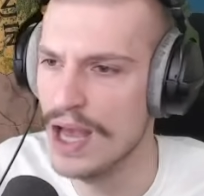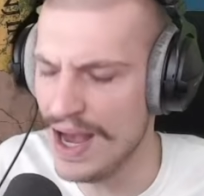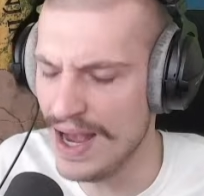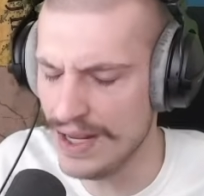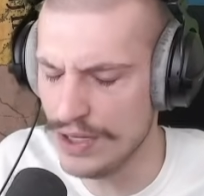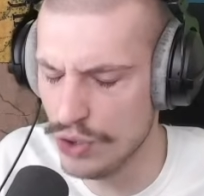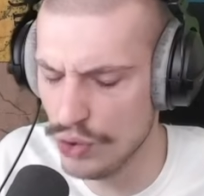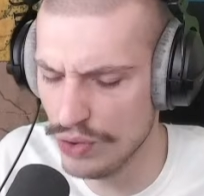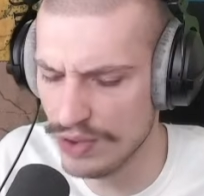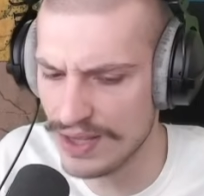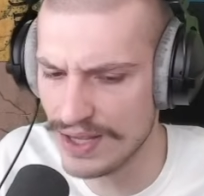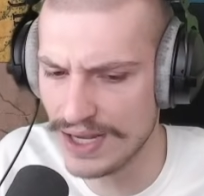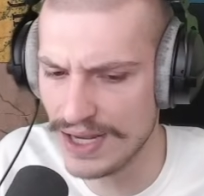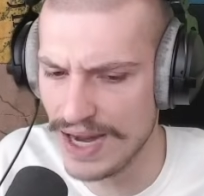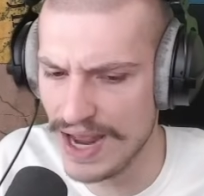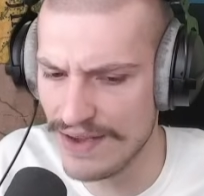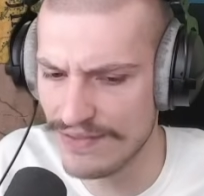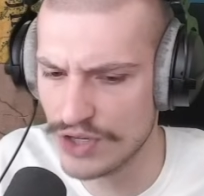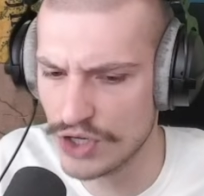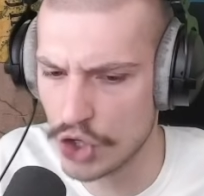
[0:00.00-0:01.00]
I do think I
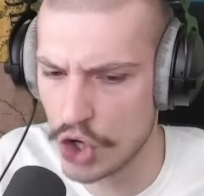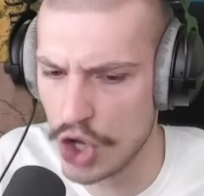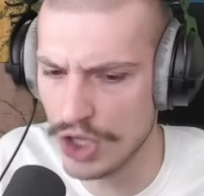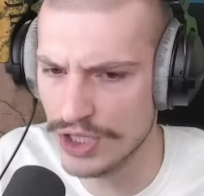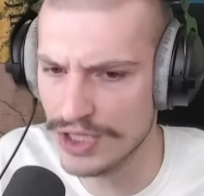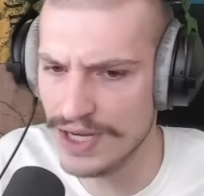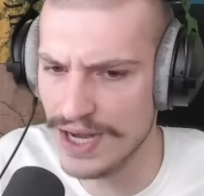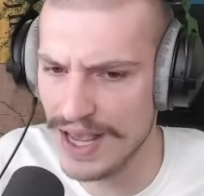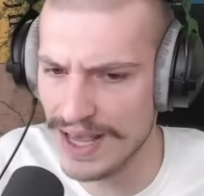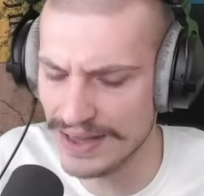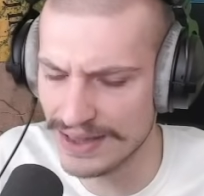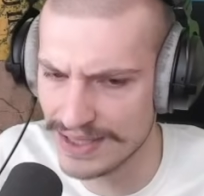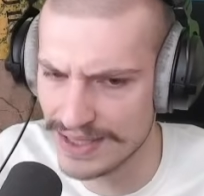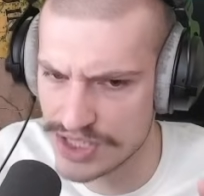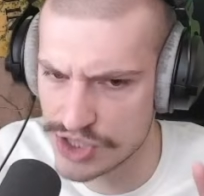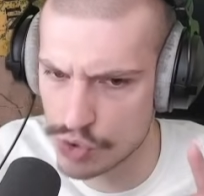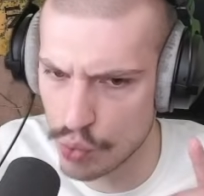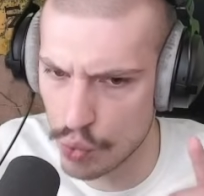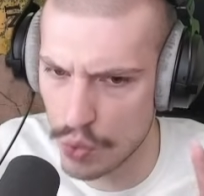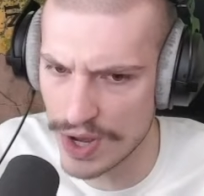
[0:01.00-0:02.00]
have to call in at
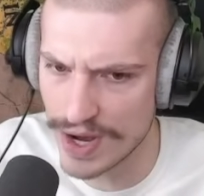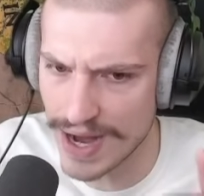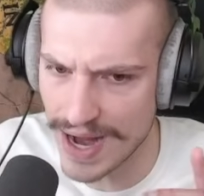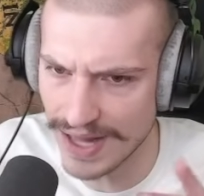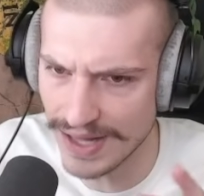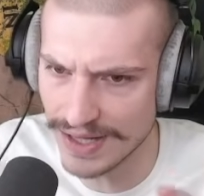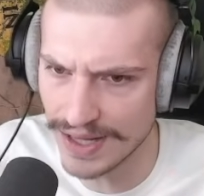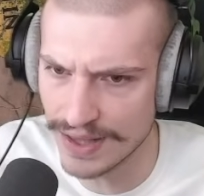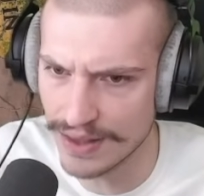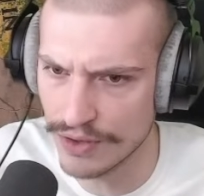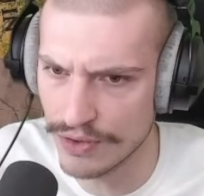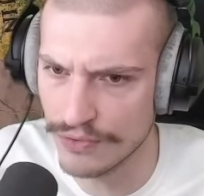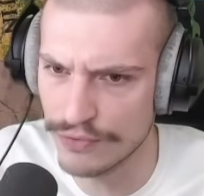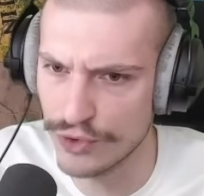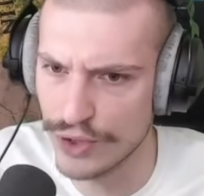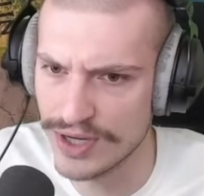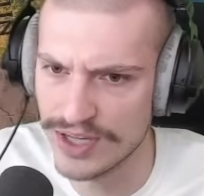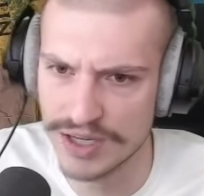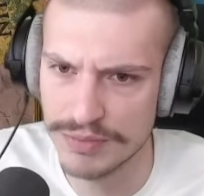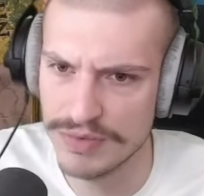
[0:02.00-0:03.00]
least 1 ally, though,
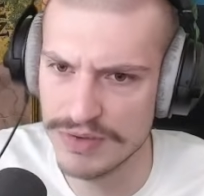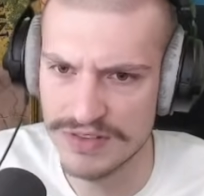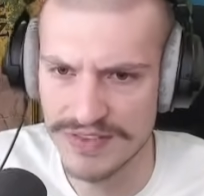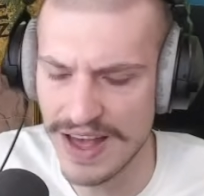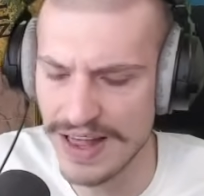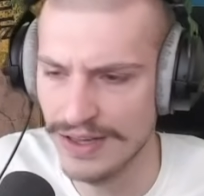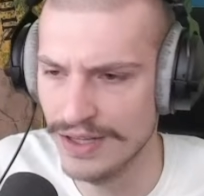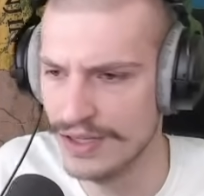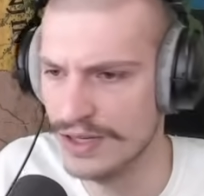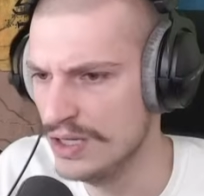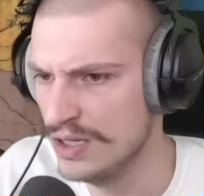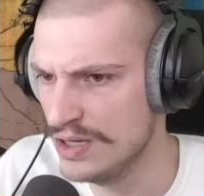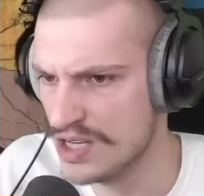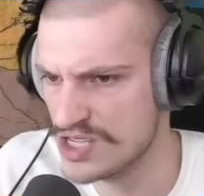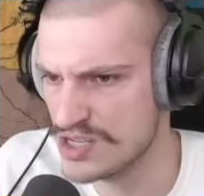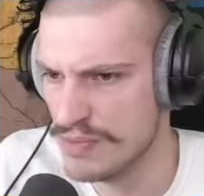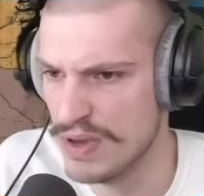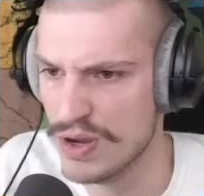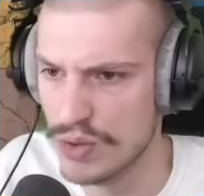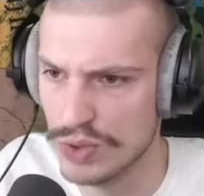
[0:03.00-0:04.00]
for it to be valid. It
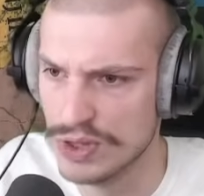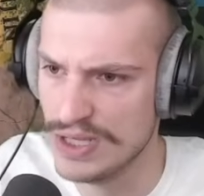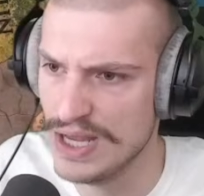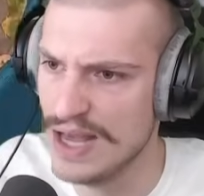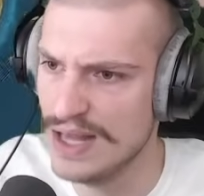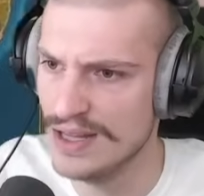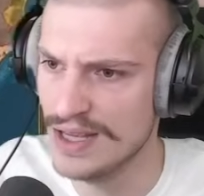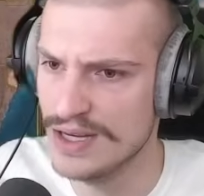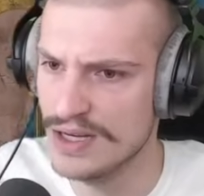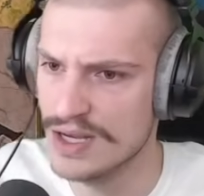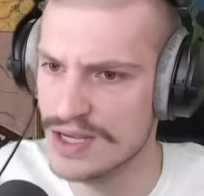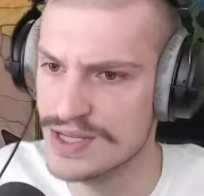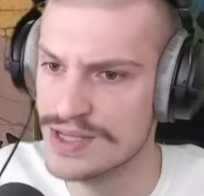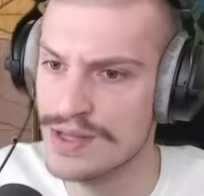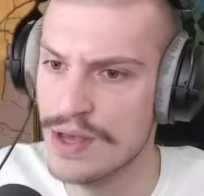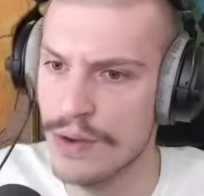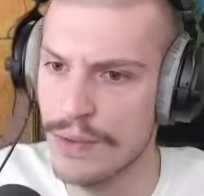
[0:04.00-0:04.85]
doesn't matter what the ally does, though.